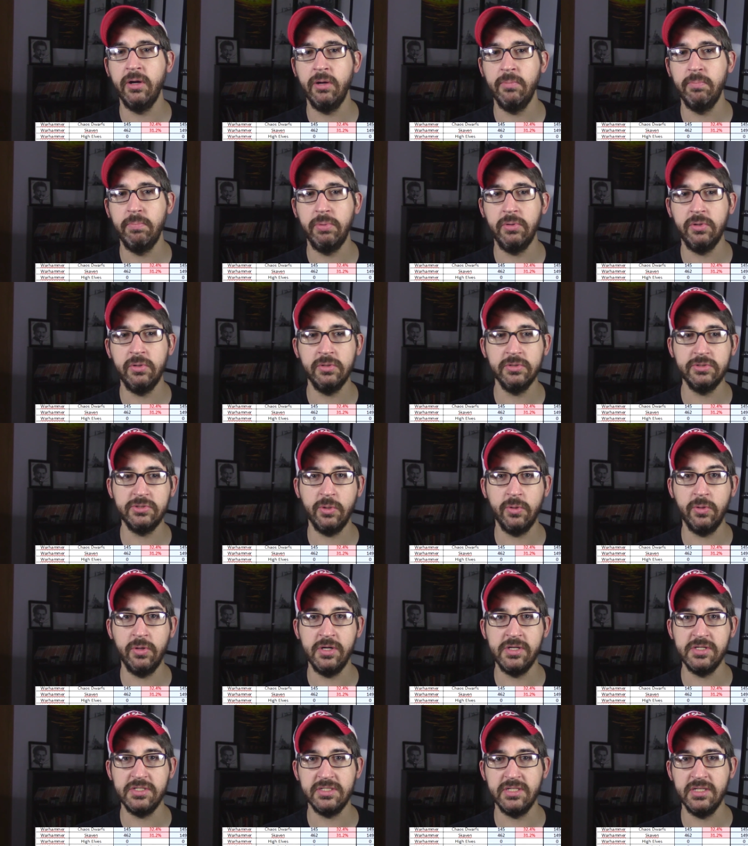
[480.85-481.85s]
bull
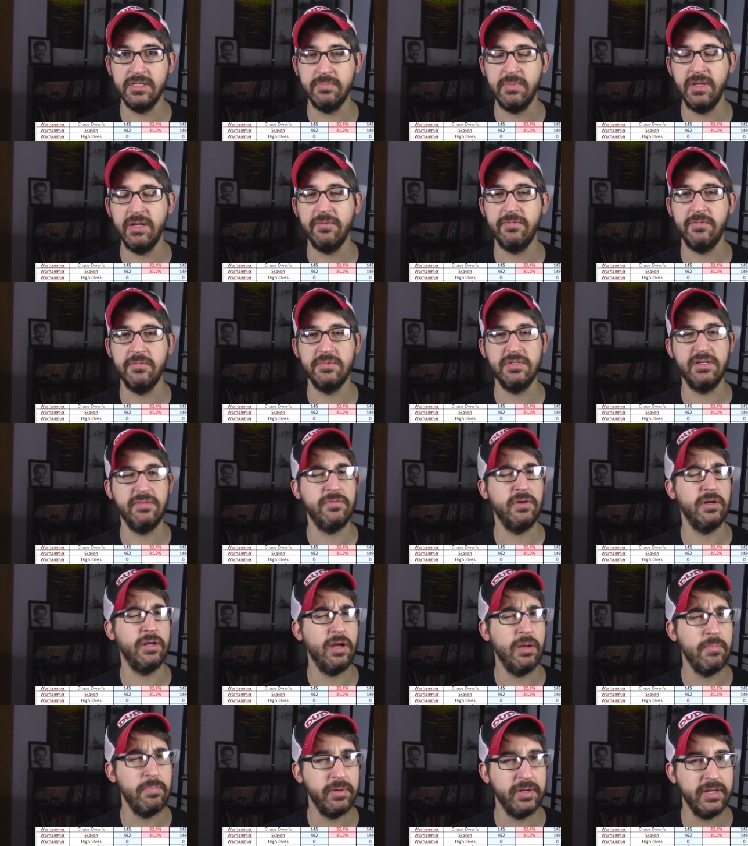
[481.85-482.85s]
Tauruses, maybe from different
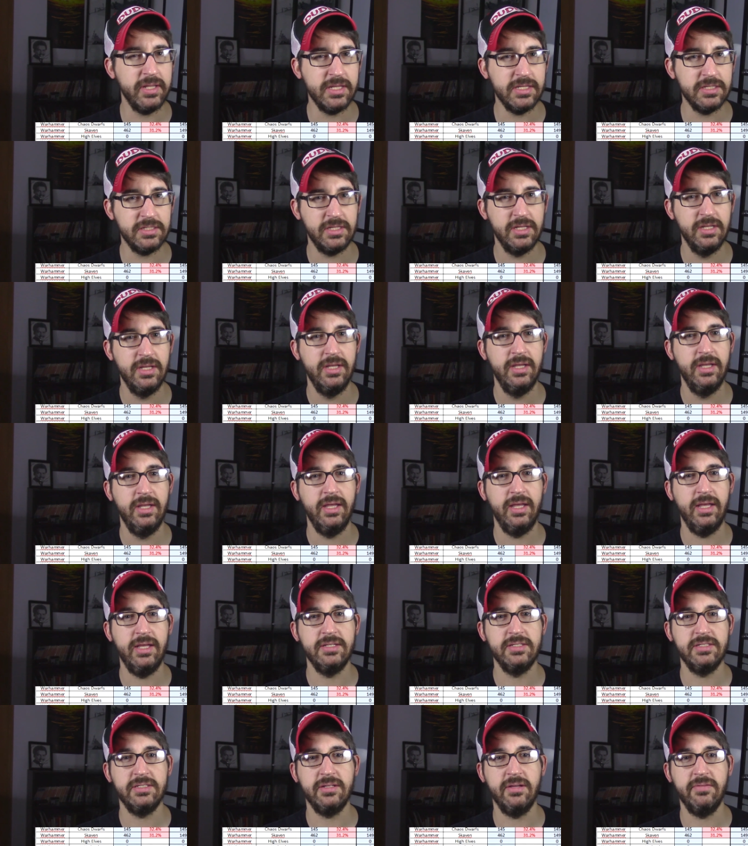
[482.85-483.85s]
companies
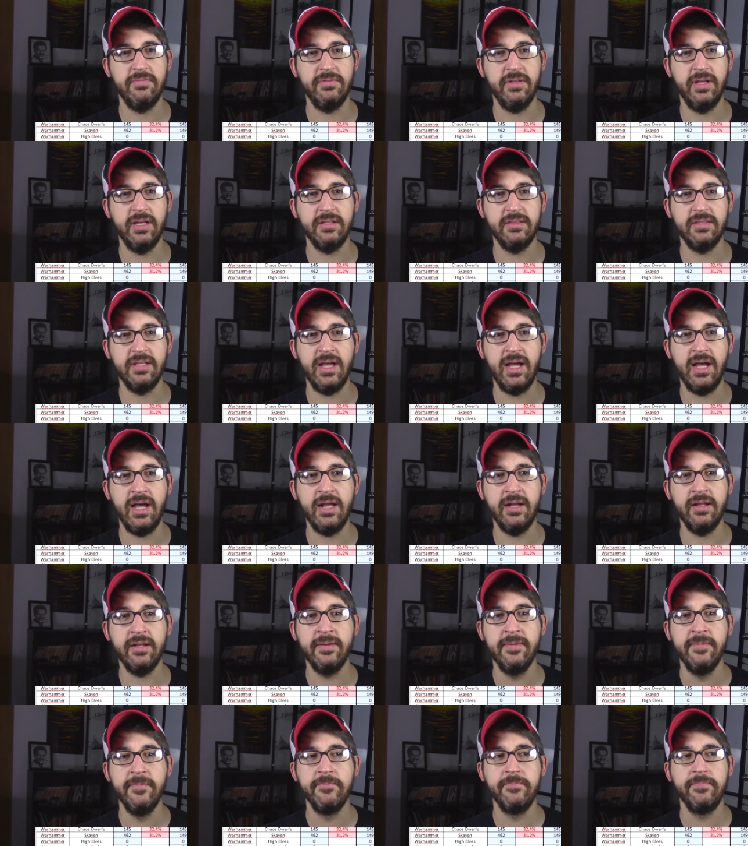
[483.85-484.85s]
and stuff like that.
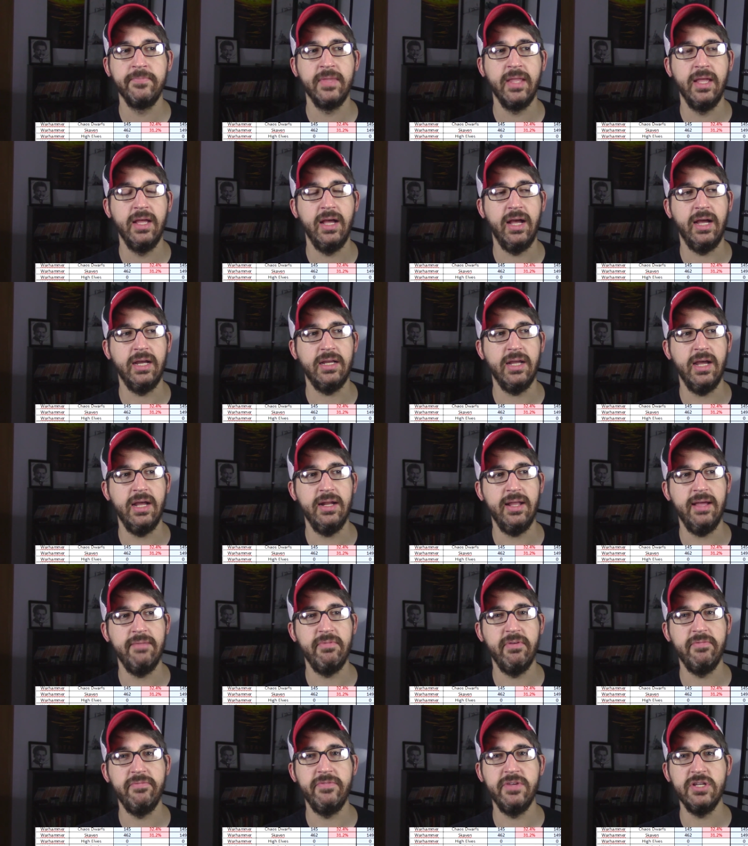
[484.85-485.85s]
And I kind of
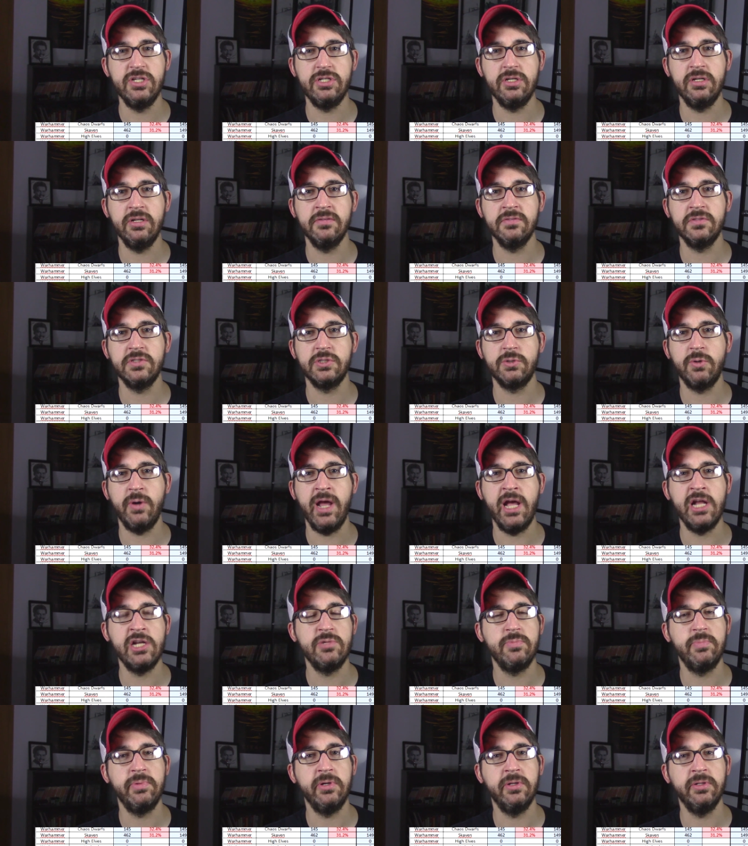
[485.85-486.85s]
have a vision of
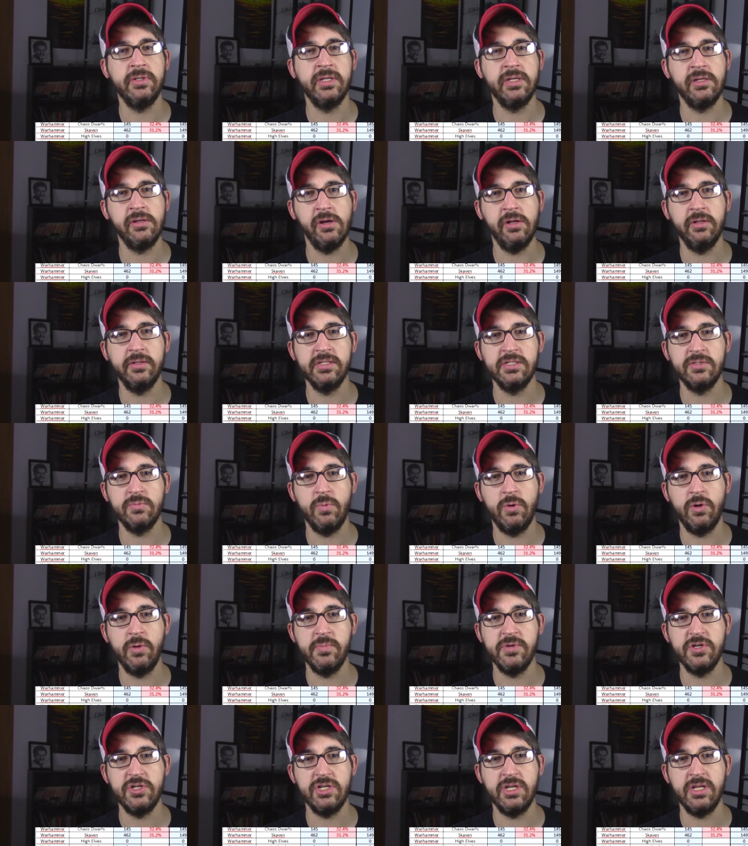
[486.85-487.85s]
scratch building all these war
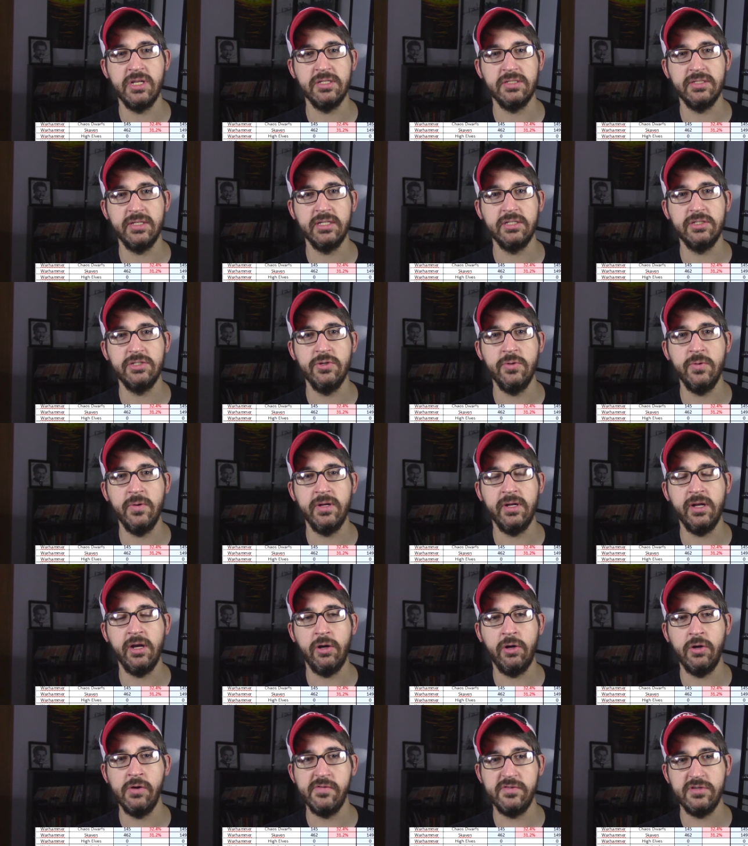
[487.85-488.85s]
machines, like doing an
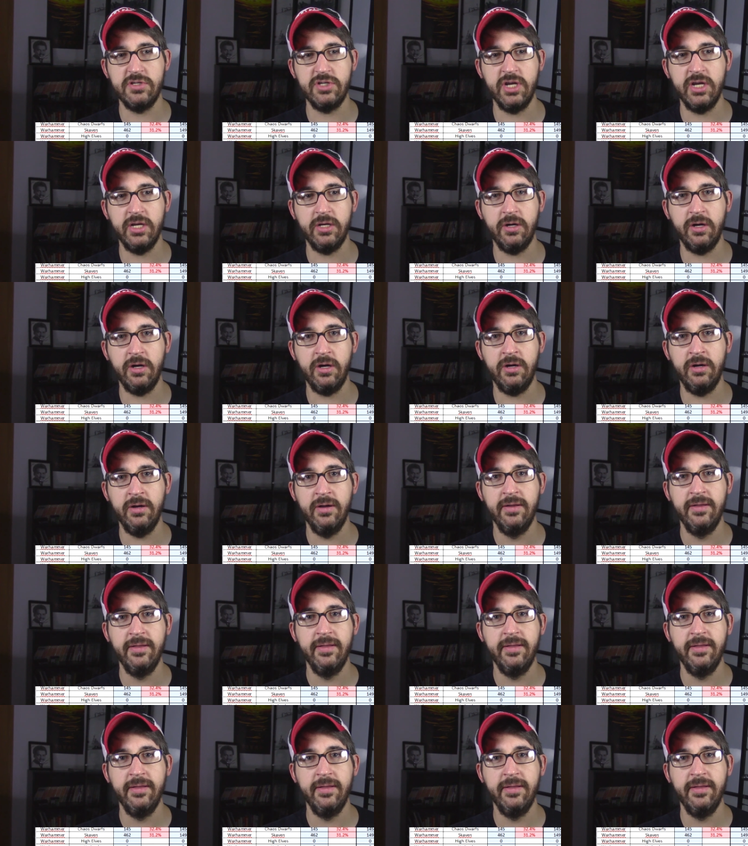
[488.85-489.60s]
Earthshaker,